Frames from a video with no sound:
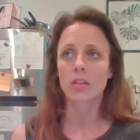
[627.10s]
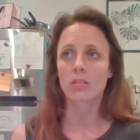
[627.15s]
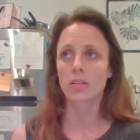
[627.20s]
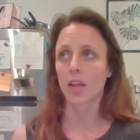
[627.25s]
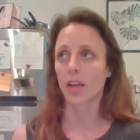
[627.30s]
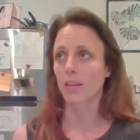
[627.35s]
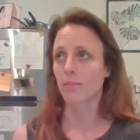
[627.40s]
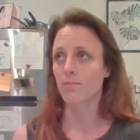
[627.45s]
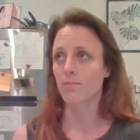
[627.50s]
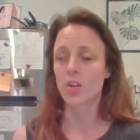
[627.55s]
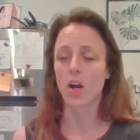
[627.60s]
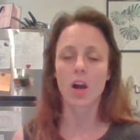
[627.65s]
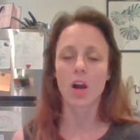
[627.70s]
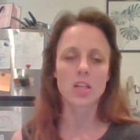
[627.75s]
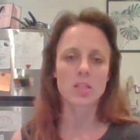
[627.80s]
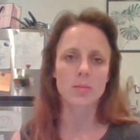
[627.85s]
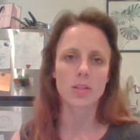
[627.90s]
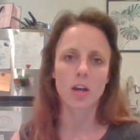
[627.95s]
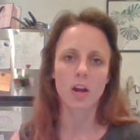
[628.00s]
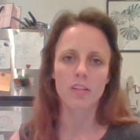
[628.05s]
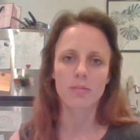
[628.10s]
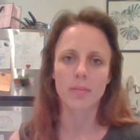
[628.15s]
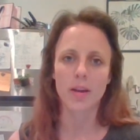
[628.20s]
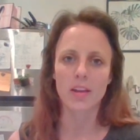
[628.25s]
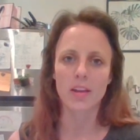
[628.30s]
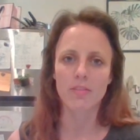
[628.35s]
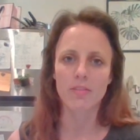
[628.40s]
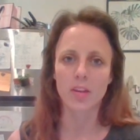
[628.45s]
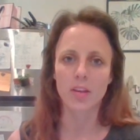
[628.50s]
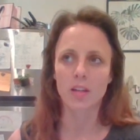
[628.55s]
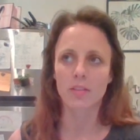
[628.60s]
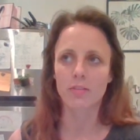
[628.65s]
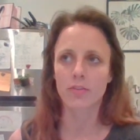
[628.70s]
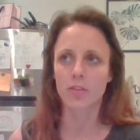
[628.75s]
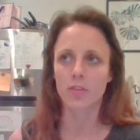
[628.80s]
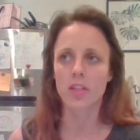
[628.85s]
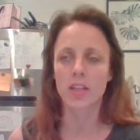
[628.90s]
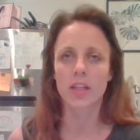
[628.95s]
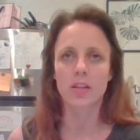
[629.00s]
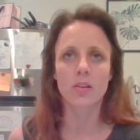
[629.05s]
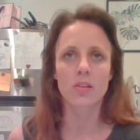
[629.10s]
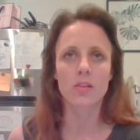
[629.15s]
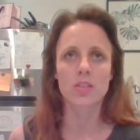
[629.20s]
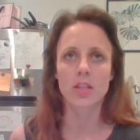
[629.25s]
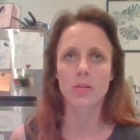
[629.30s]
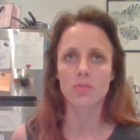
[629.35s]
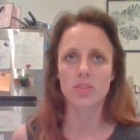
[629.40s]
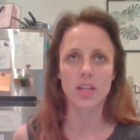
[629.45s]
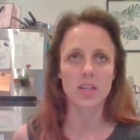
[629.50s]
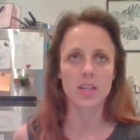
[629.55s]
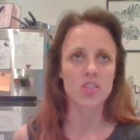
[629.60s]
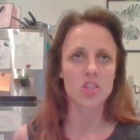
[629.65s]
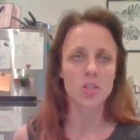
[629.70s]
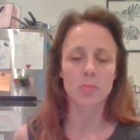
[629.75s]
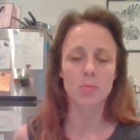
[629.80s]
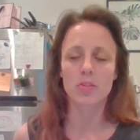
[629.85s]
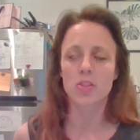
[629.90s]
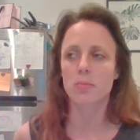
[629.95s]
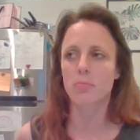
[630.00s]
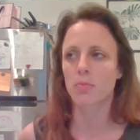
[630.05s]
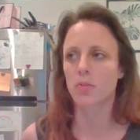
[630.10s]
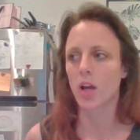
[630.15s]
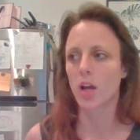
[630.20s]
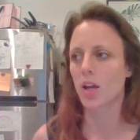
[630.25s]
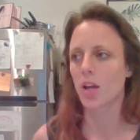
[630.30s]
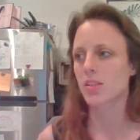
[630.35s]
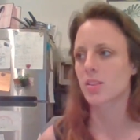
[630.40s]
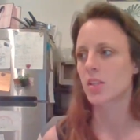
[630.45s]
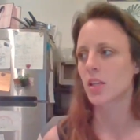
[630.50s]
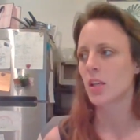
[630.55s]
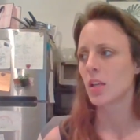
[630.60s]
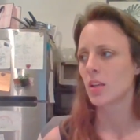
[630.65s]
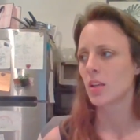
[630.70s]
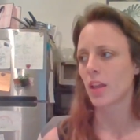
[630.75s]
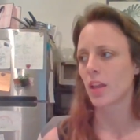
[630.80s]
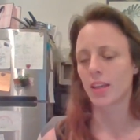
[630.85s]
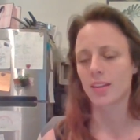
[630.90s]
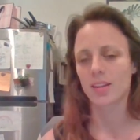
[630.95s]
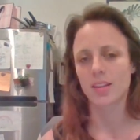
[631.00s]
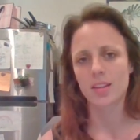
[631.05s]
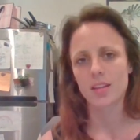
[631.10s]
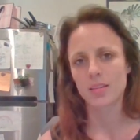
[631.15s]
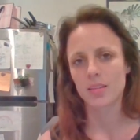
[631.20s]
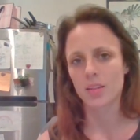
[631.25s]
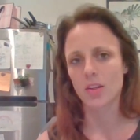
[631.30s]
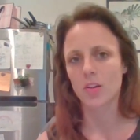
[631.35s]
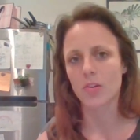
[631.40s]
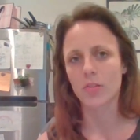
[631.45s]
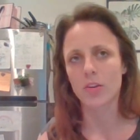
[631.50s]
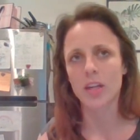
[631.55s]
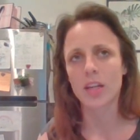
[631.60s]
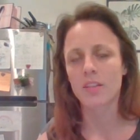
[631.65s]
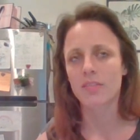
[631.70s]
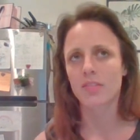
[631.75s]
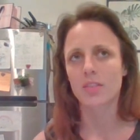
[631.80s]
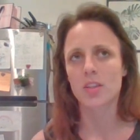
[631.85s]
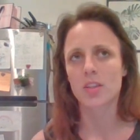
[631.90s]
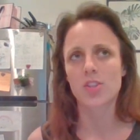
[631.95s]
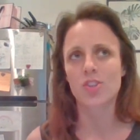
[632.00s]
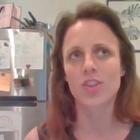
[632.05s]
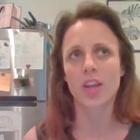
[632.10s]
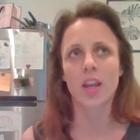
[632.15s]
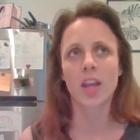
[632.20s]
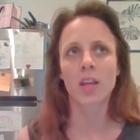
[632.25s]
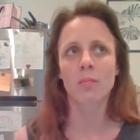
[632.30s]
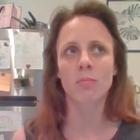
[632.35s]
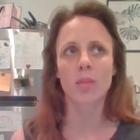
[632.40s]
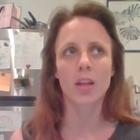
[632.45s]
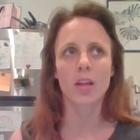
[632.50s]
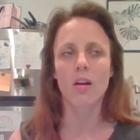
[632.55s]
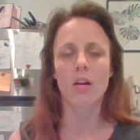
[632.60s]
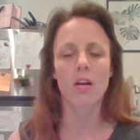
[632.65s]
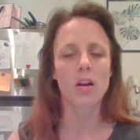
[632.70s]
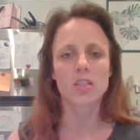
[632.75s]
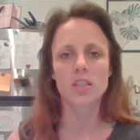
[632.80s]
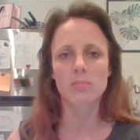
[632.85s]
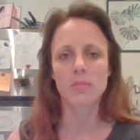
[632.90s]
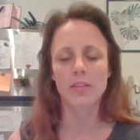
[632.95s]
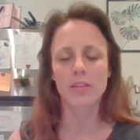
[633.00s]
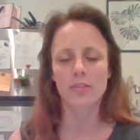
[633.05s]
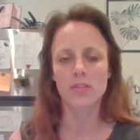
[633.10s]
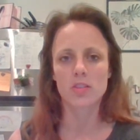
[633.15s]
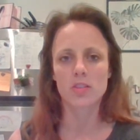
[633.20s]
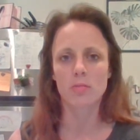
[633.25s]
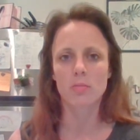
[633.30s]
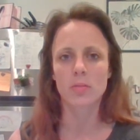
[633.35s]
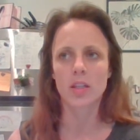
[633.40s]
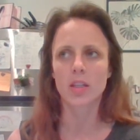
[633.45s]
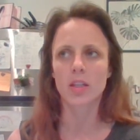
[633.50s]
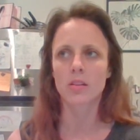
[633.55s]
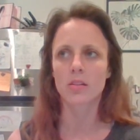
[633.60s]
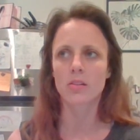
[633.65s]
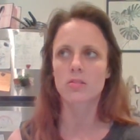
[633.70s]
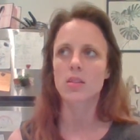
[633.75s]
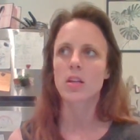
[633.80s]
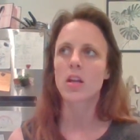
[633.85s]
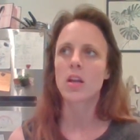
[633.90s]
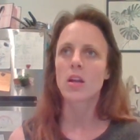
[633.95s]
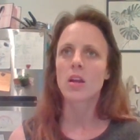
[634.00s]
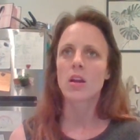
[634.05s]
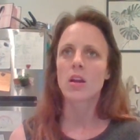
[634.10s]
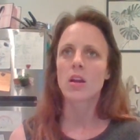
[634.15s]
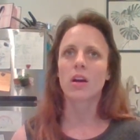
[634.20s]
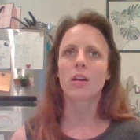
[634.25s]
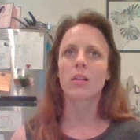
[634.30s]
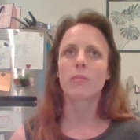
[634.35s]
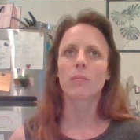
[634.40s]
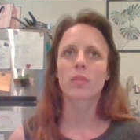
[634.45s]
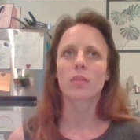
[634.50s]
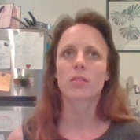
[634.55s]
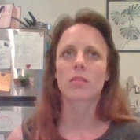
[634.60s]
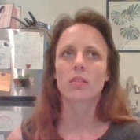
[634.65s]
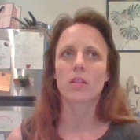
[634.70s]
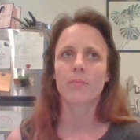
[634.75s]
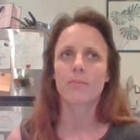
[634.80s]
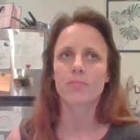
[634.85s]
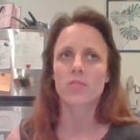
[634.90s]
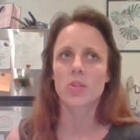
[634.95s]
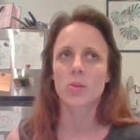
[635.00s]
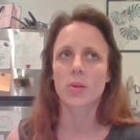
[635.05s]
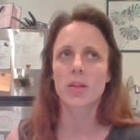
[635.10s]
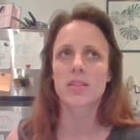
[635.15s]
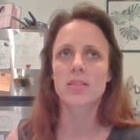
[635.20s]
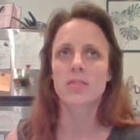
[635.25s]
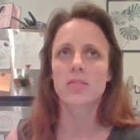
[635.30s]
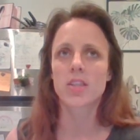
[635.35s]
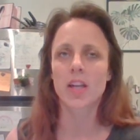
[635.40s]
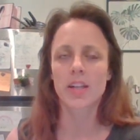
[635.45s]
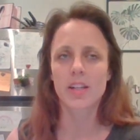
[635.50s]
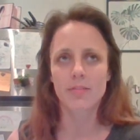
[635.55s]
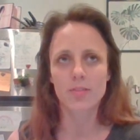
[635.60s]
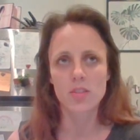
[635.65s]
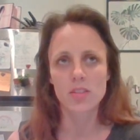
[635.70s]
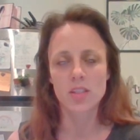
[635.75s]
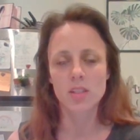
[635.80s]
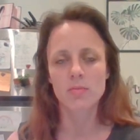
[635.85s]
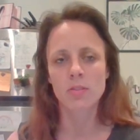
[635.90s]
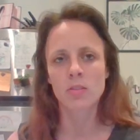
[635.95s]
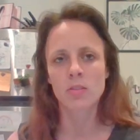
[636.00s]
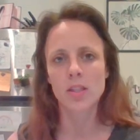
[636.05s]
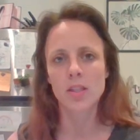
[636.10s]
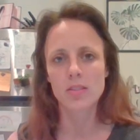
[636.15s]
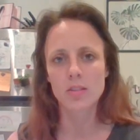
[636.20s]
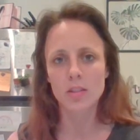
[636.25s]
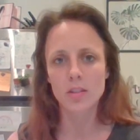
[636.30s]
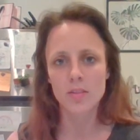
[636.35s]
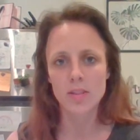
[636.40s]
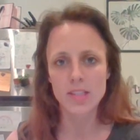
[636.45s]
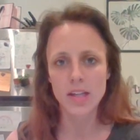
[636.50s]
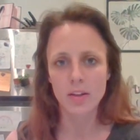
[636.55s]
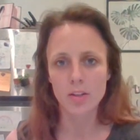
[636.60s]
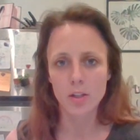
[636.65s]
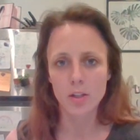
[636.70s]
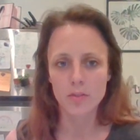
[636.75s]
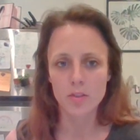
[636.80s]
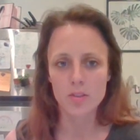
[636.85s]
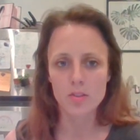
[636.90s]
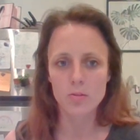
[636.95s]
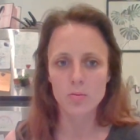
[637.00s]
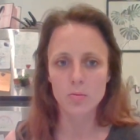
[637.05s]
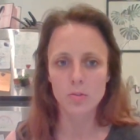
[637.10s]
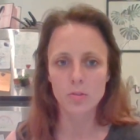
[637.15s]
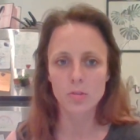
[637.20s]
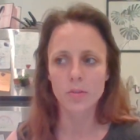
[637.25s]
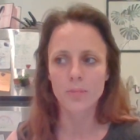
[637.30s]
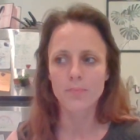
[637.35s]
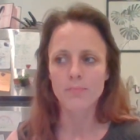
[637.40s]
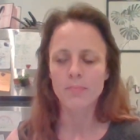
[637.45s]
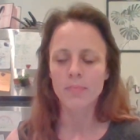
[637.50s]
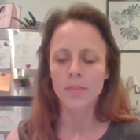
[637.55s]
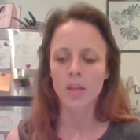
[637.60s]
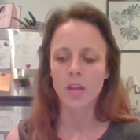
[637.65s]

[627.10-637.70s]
like knocked me off my feet for years. I was like super depressed, like the grief and the shame like haunted me for so many years. Um, so I signed up for this community service out here for school,